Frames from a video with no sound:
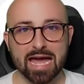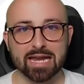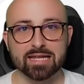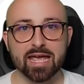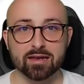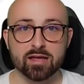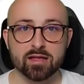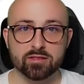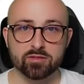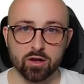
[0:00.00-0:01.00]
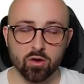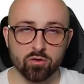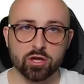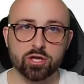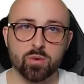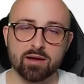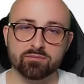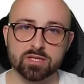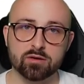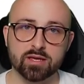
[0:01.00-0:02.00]
And again, the longer you
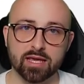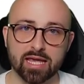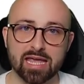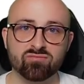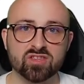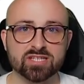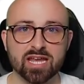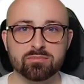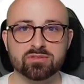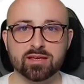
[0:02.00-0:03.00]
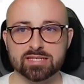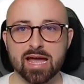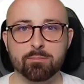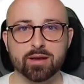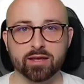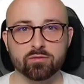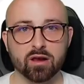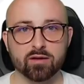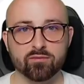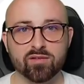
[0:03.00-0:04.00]
have to look at it, if the same thing's happening over
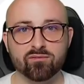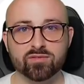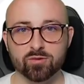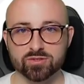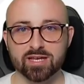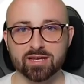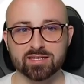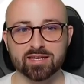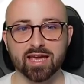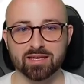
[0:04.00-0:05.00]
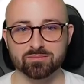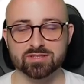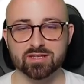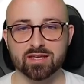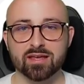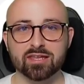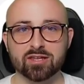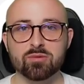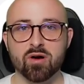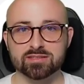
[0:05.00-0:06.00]
like 50 or 60 games, then
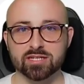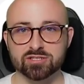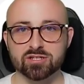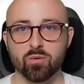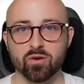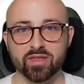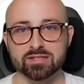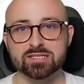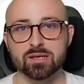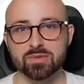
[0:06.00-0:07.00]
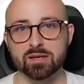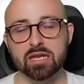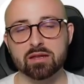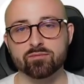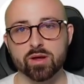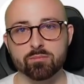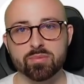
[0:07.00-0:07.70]
you might say, do you know what, there is something meaningful here.